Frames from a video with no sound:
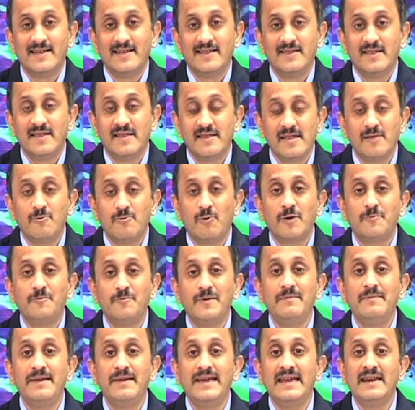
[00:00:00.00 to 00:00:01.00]
This is what
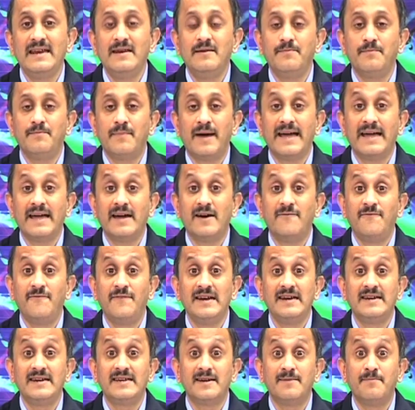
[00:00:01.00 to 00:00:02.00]
we mean by a
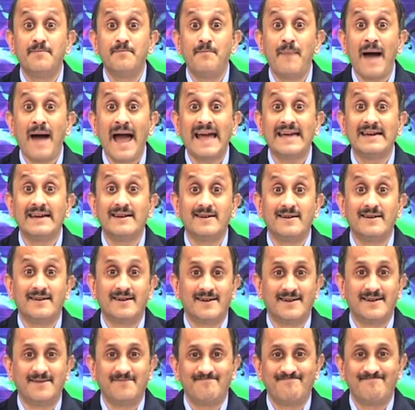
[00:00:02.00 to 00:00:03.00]
filter bank.
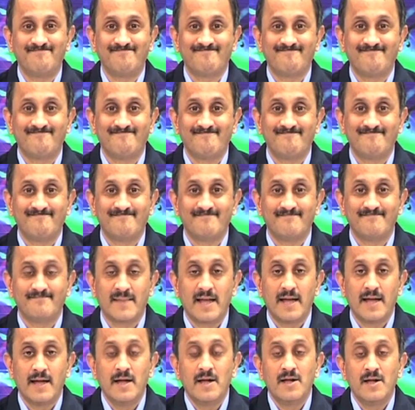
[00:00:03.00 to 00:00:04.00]

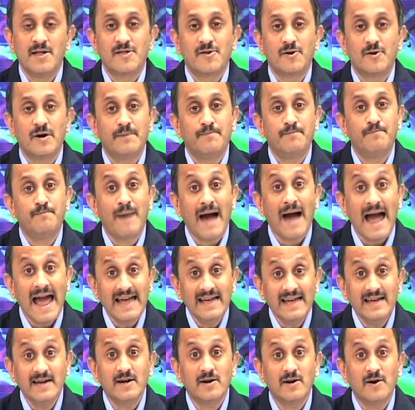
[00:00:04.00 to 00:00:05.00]
So, a
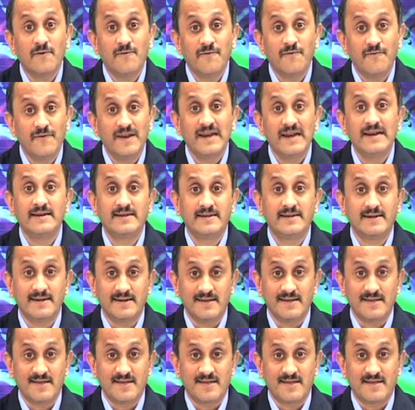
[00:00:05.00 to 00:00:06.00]
bank of
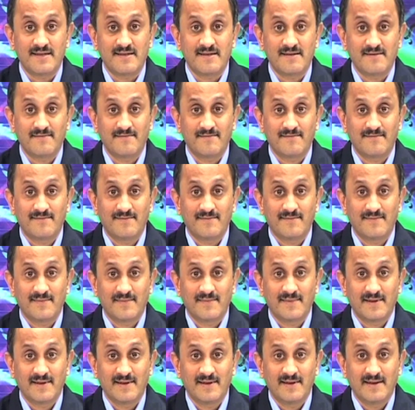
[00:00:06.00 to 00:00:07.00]
filters
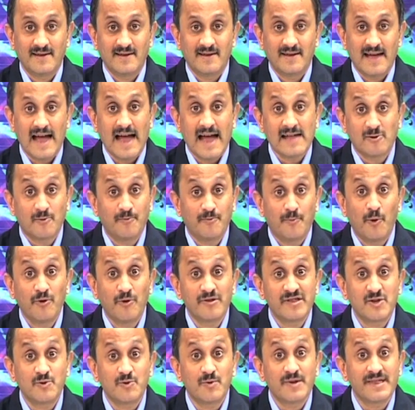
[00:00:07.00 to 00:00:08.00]
as
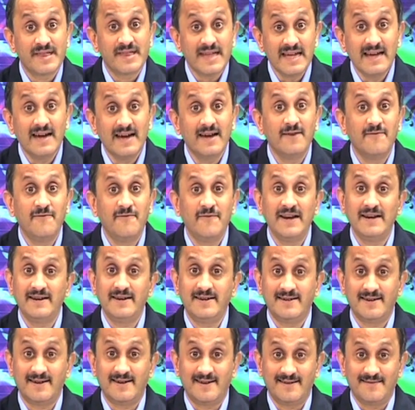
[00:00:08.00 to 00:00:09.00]
opposed to a single
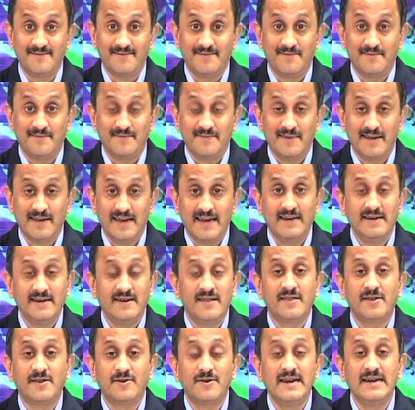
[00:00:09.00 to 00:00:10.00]
filter in
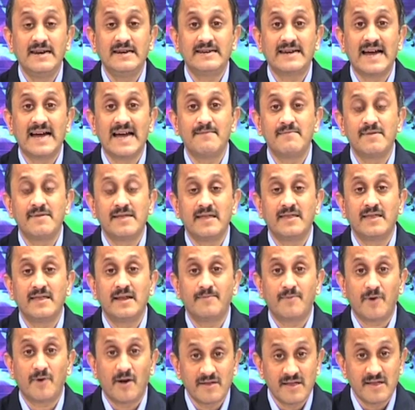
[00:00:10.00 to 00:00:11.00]
discrete time signal
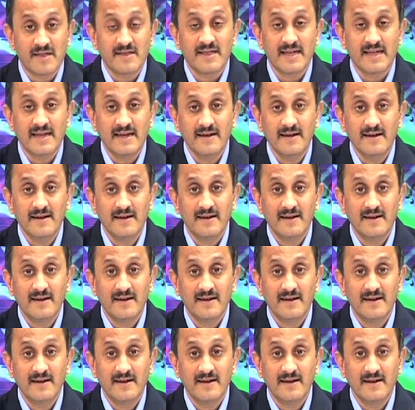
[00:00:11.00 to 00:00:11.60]
processing